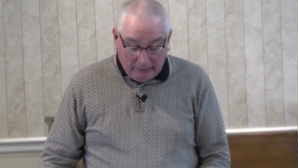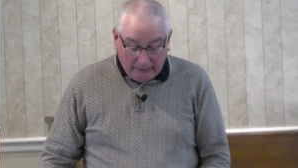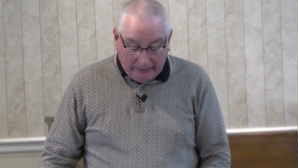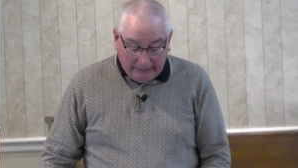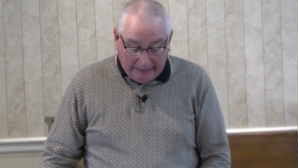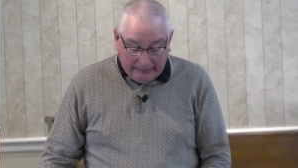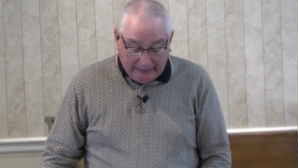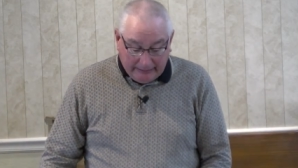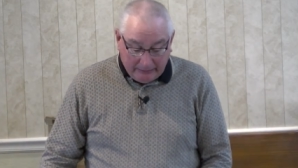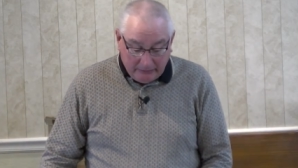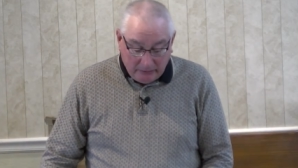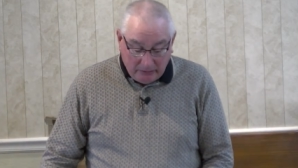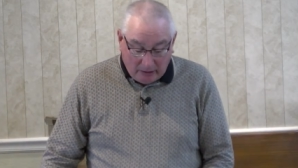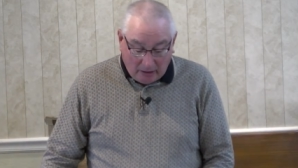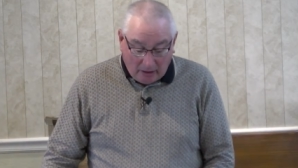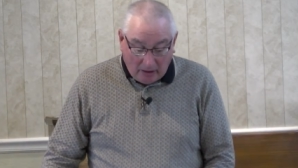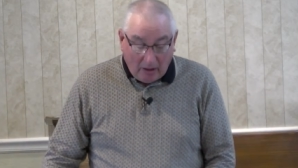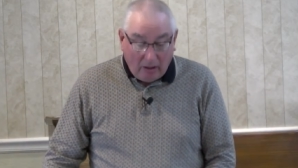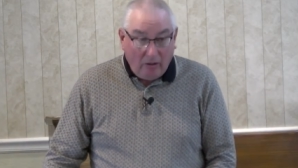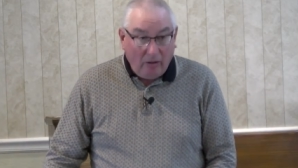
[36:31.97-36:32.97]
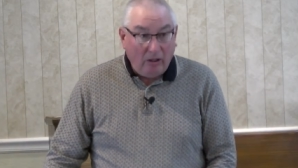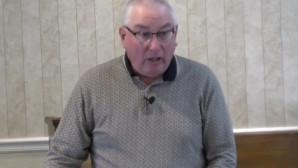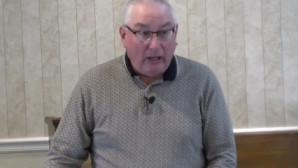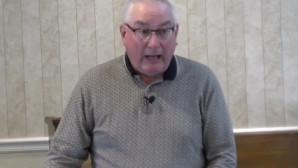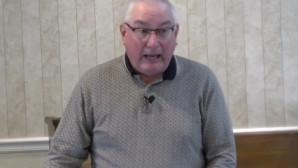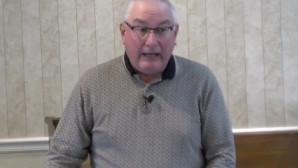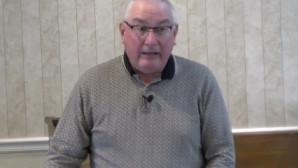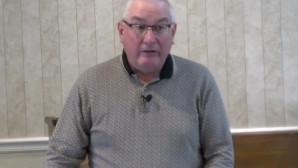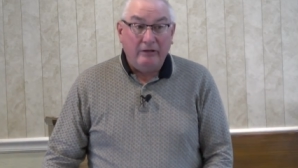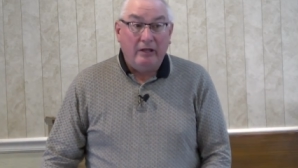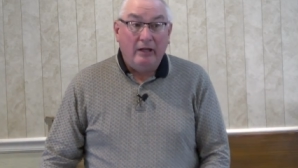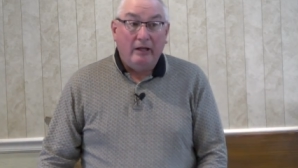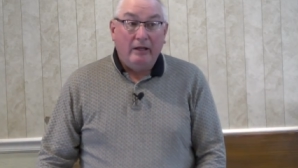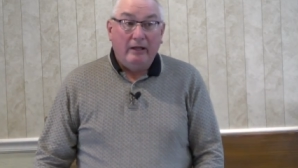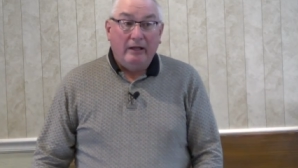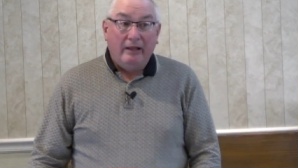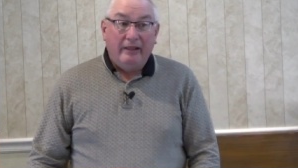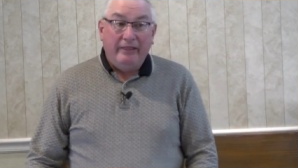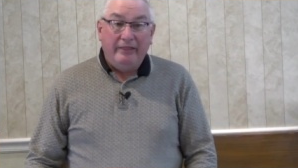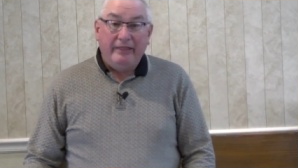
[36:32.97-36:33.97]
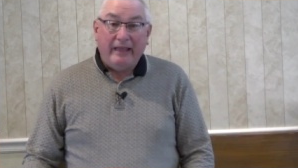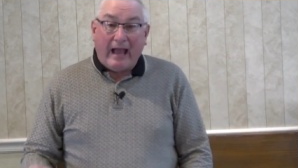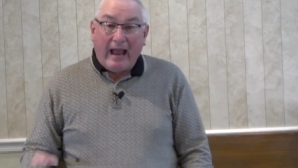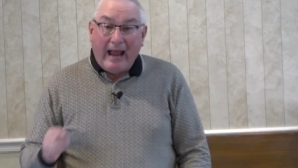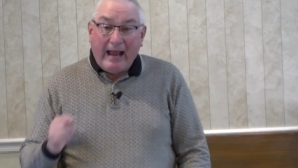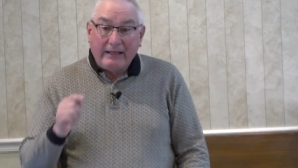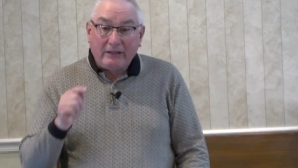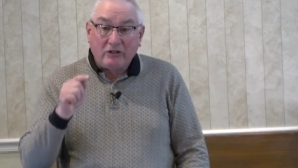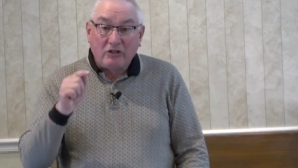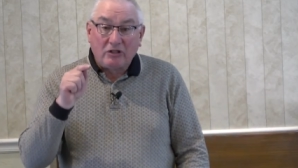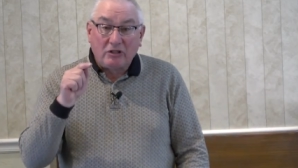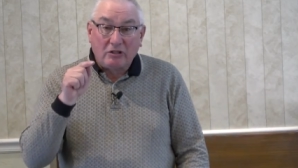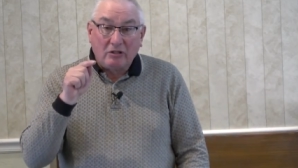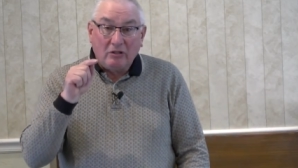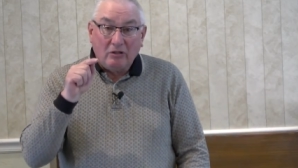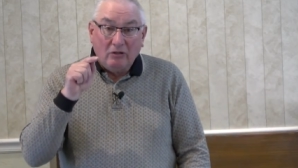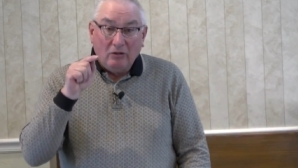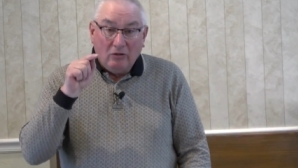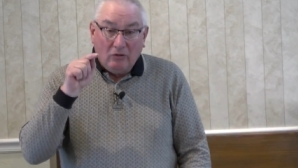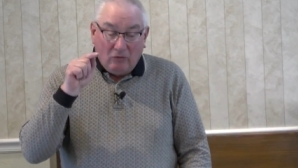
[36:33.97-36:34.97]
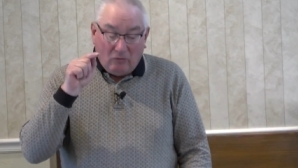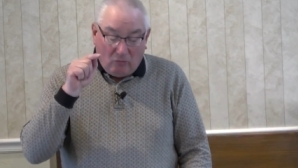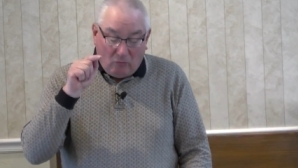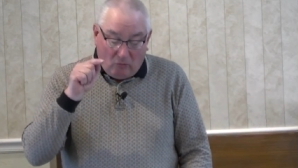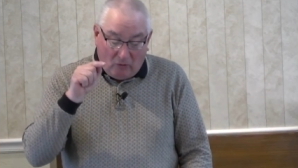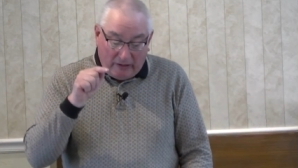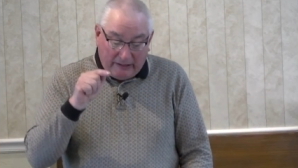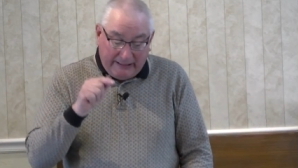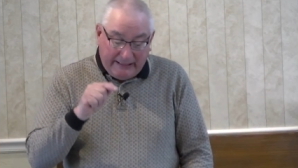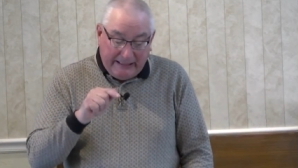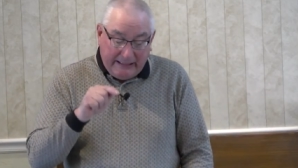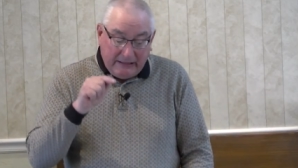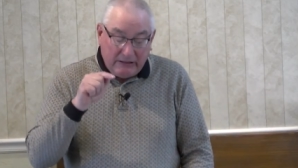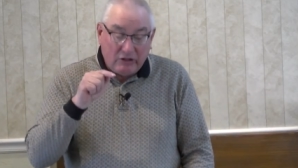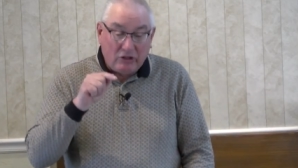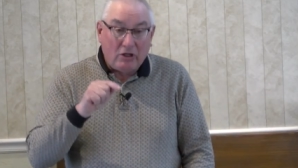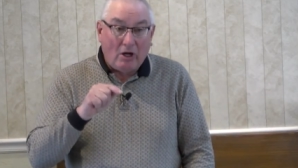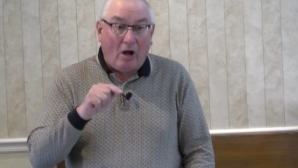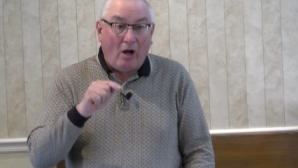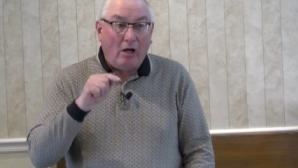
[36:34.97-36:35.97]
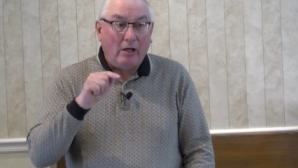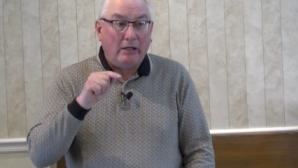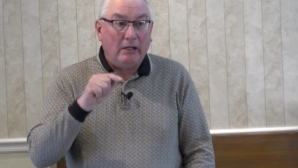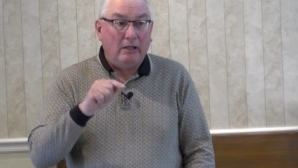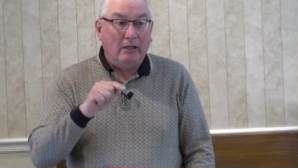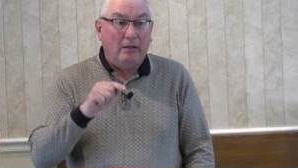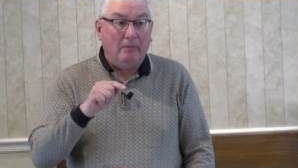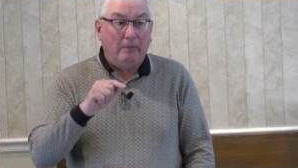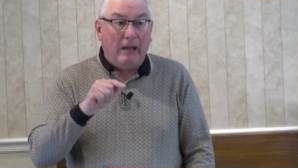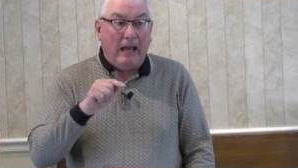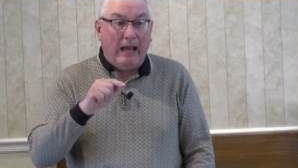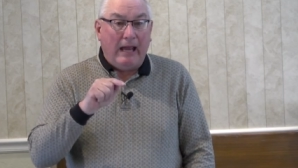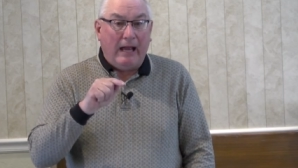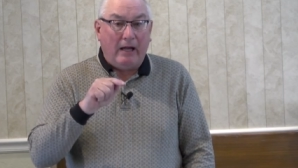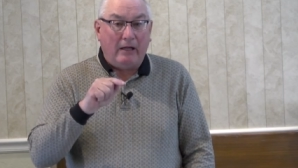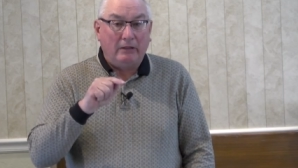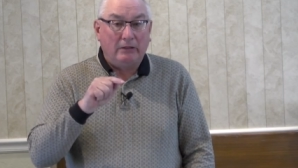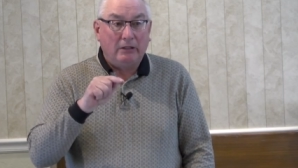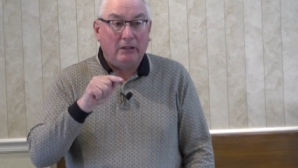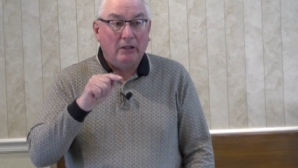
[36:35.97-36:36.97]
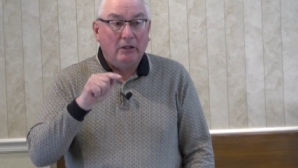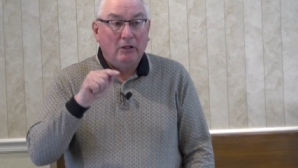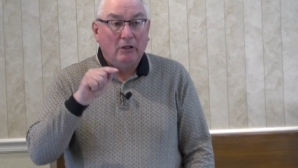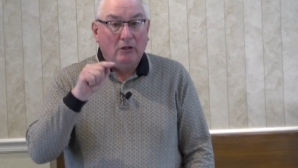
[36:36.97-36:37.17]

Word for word: And, uh, and that's what he's talking about.